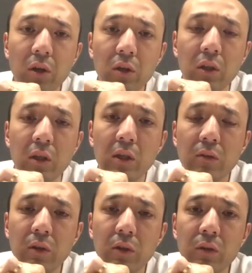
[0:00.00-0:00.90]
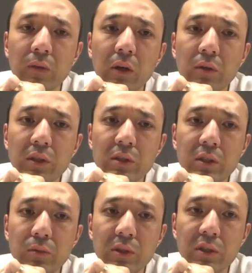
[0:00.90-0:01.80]
Yeah. For the
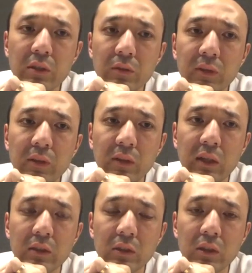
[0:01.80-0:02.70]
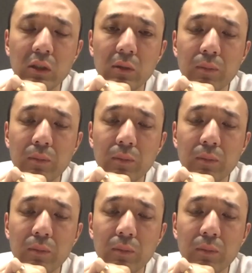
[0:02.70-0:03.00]
fundraising, we just finalized the